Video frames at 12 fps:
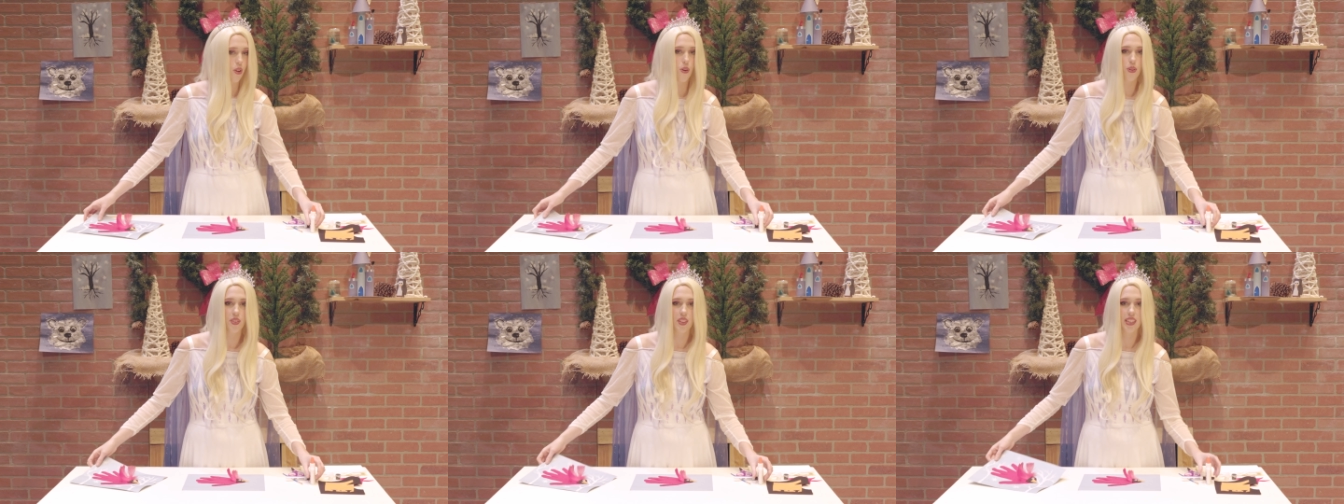I'll
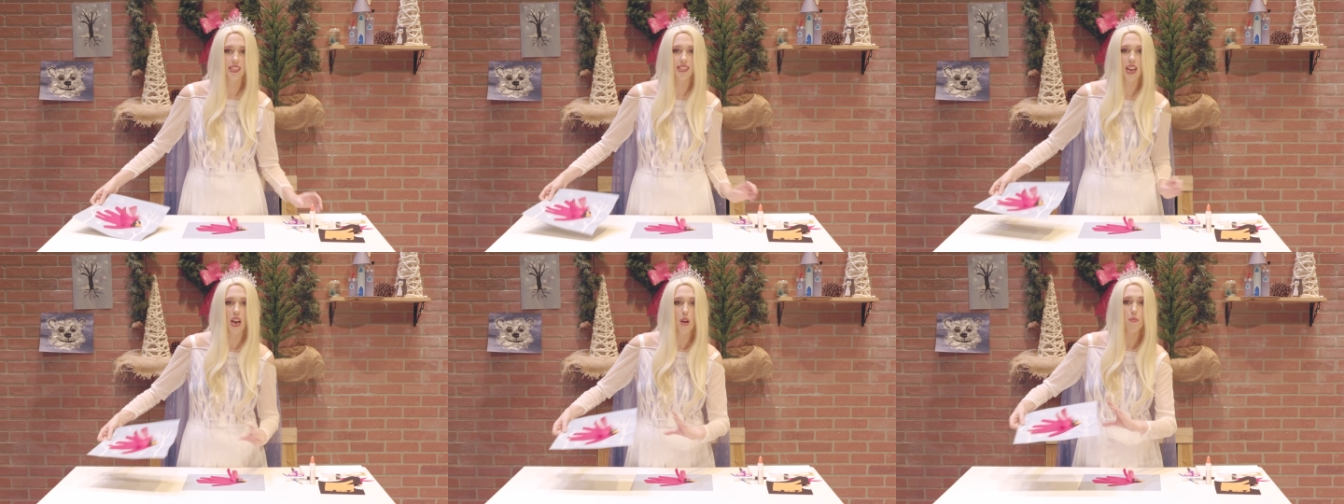hold this
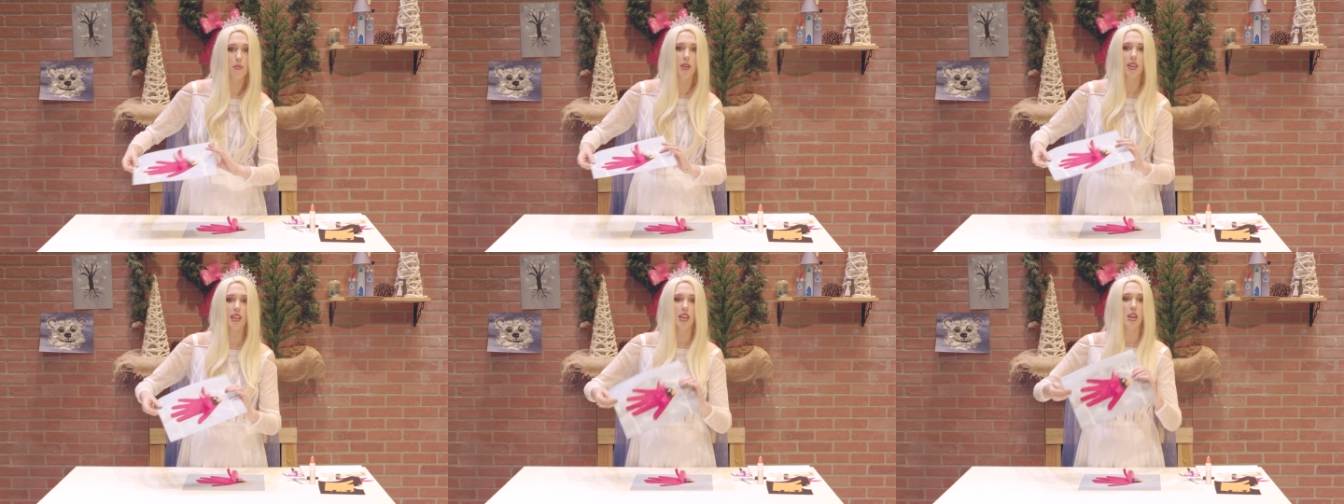
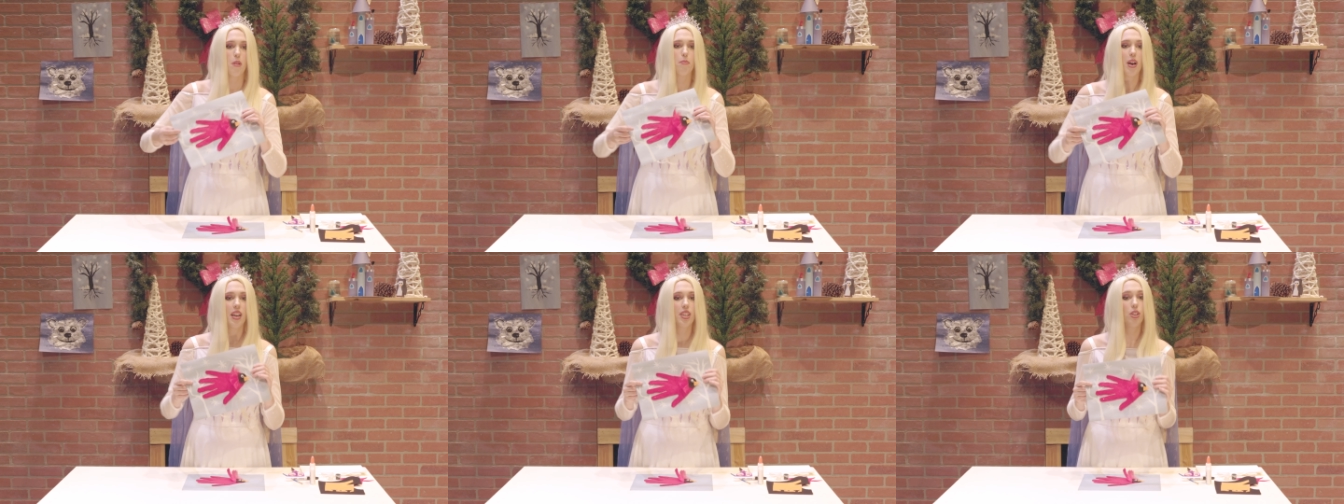up,
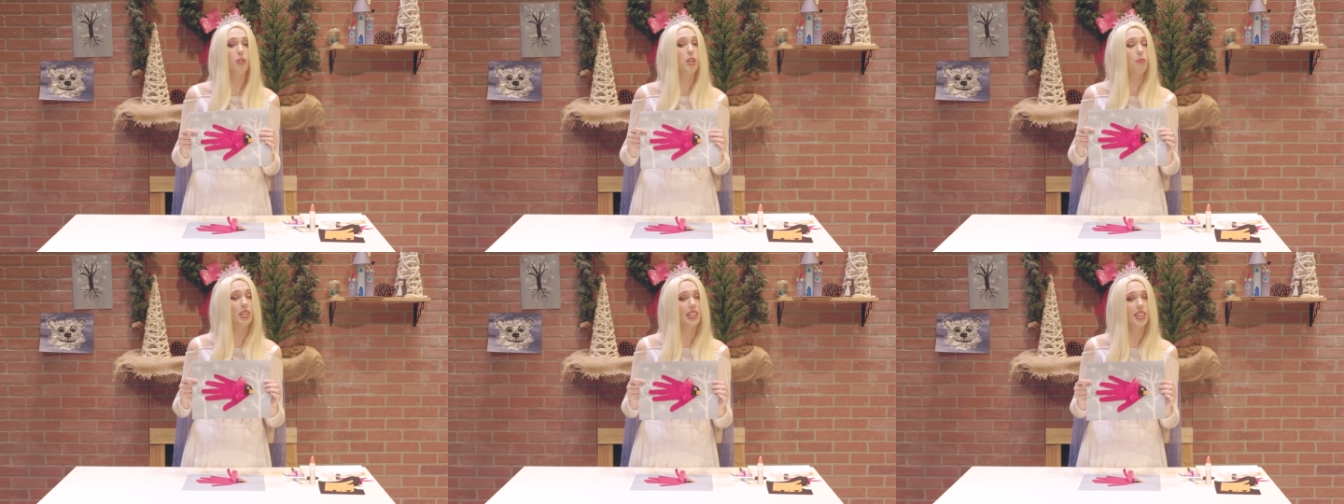but you
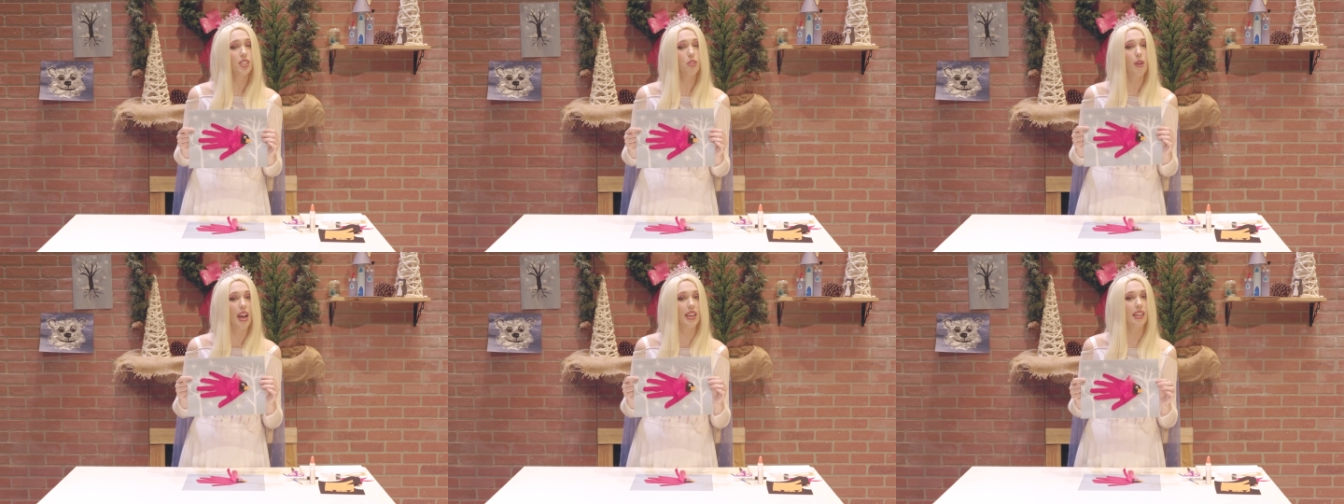can really
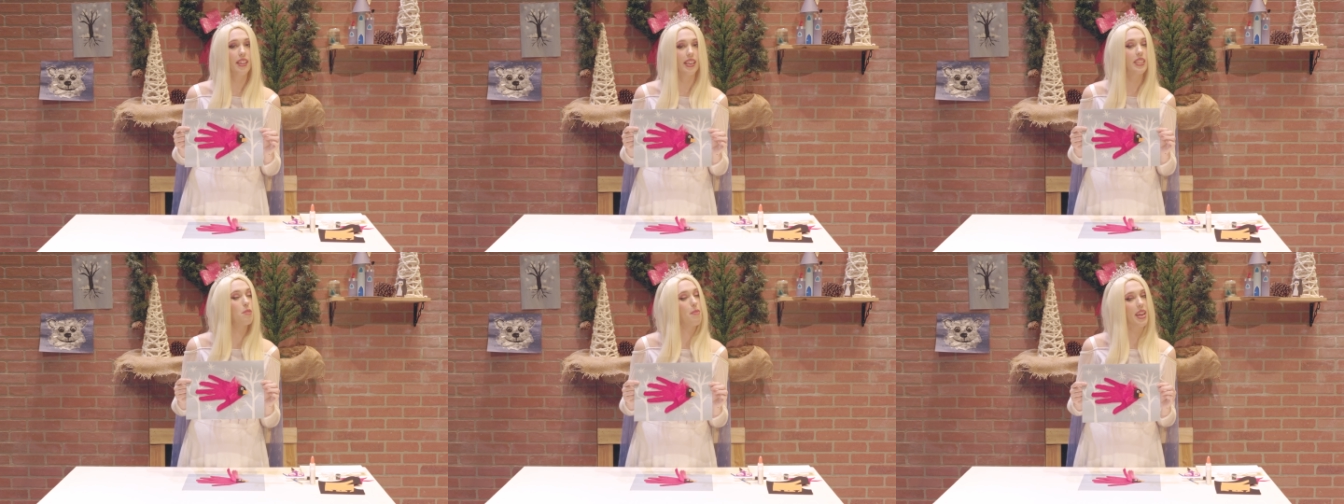do
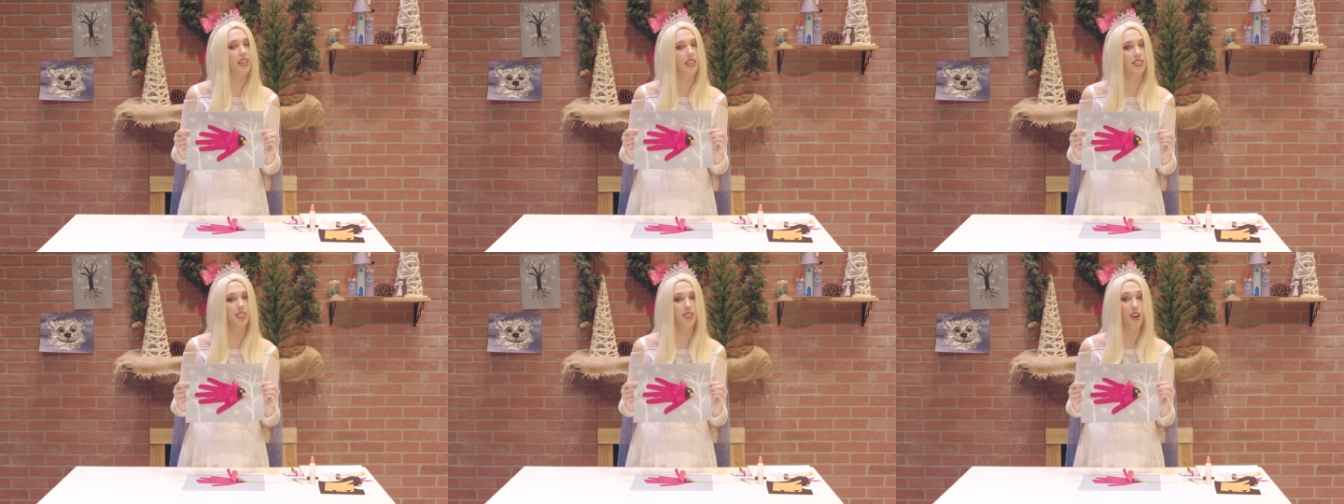anything to make
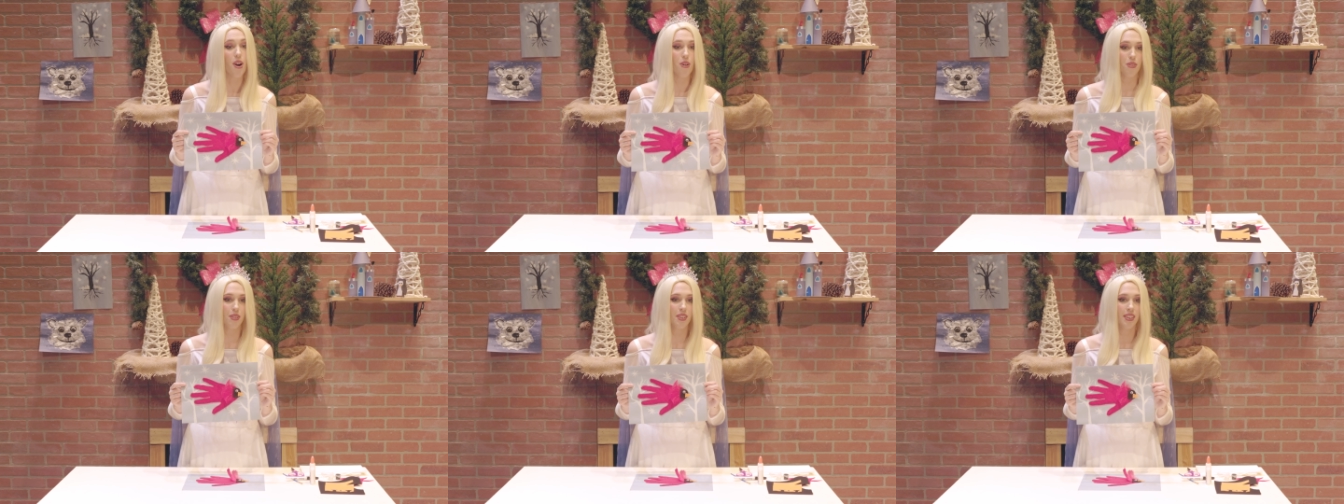this your
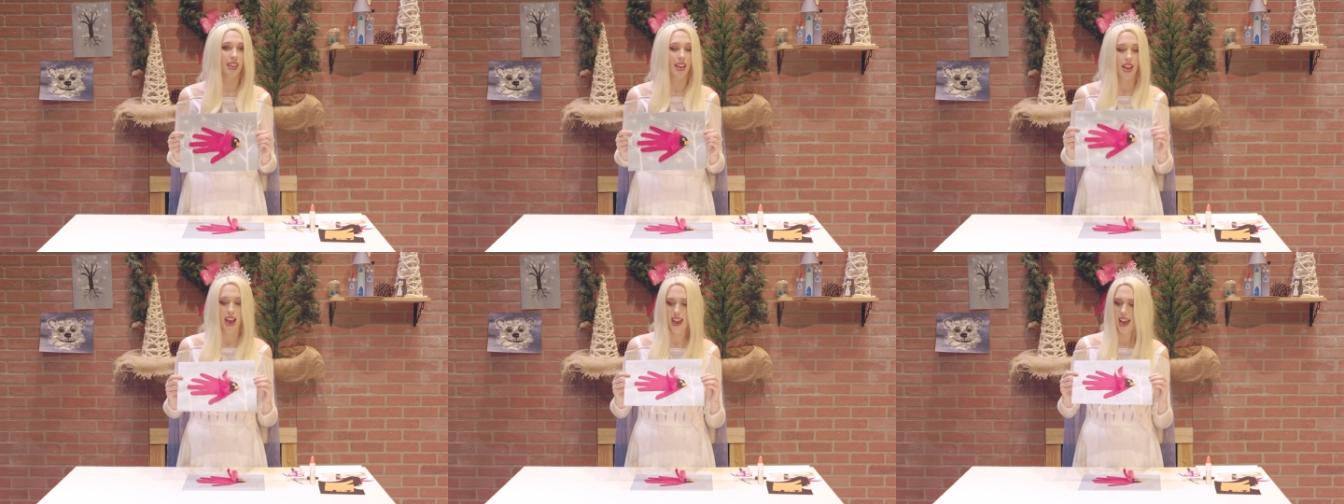own.
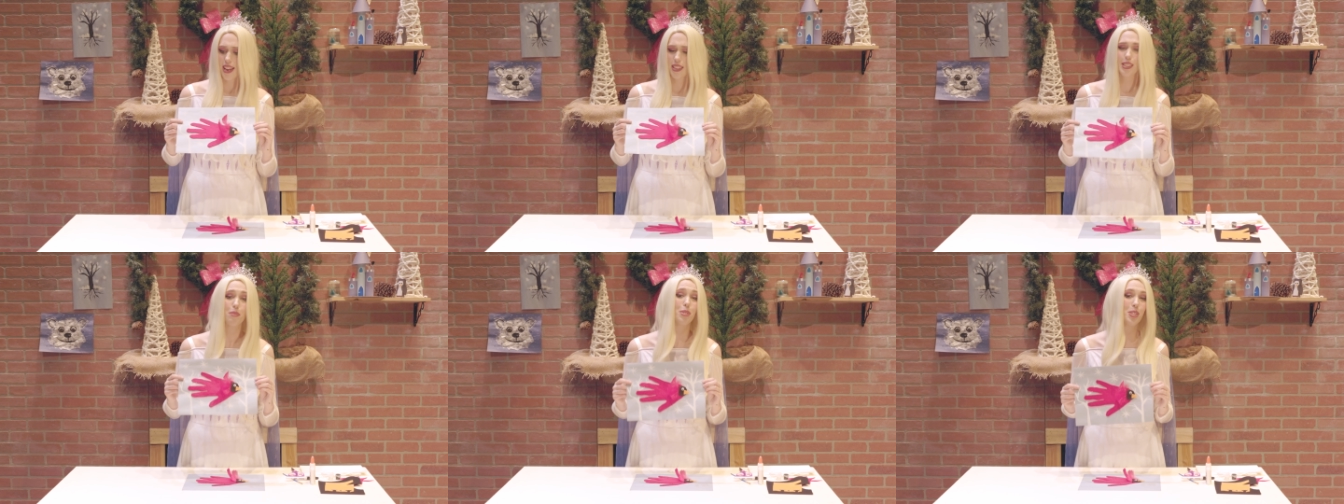I
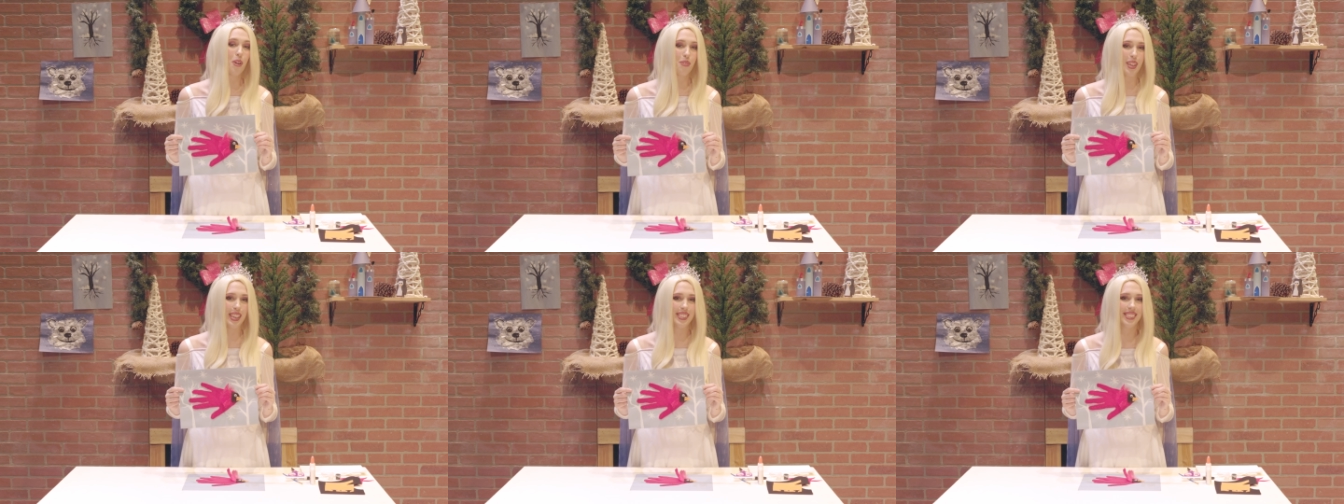added some
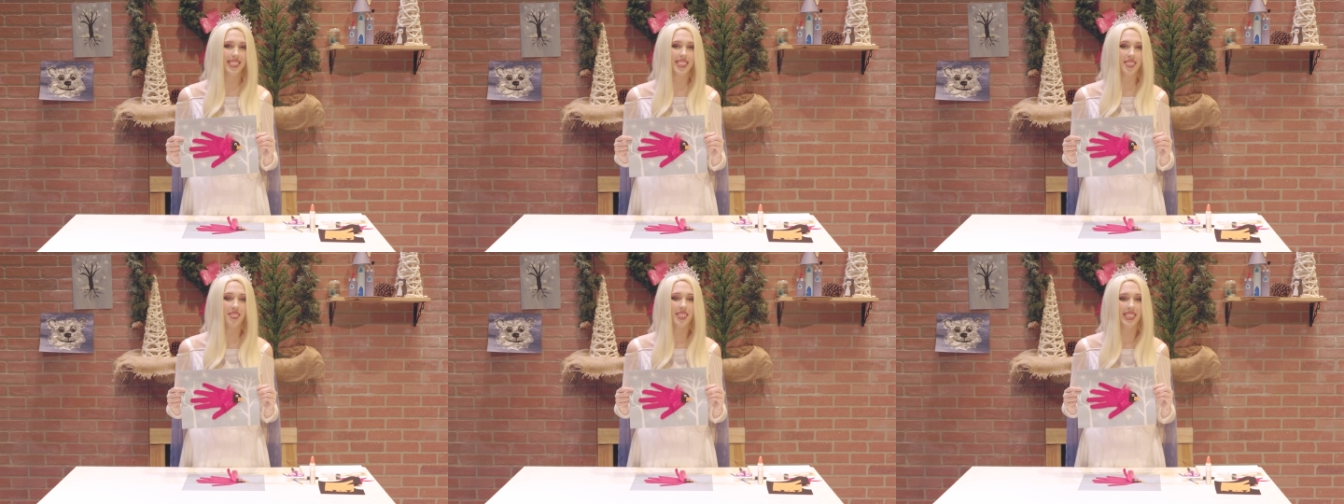snowflakes
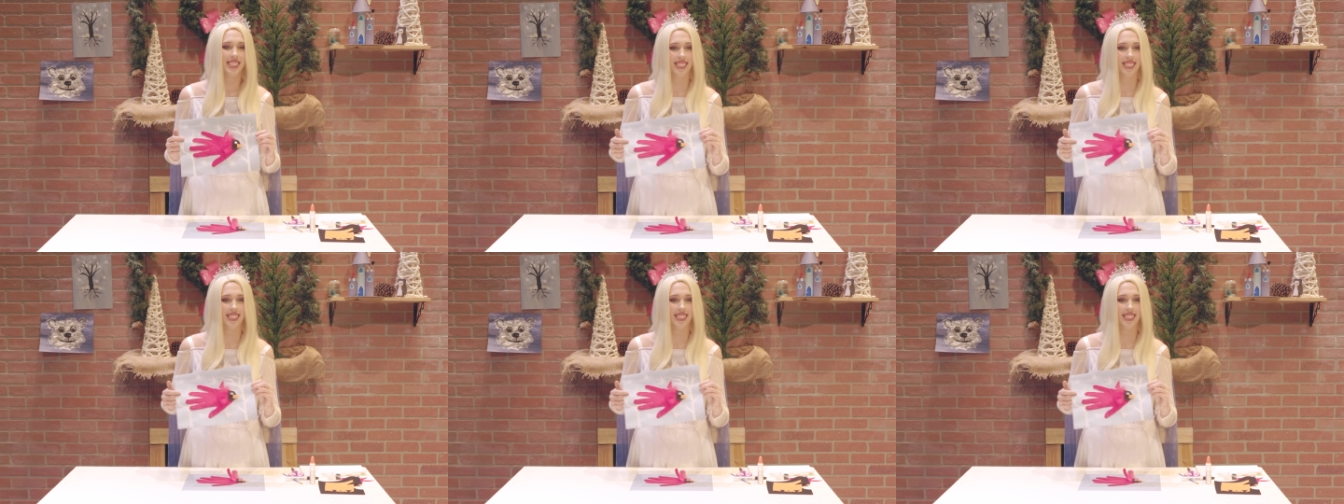too.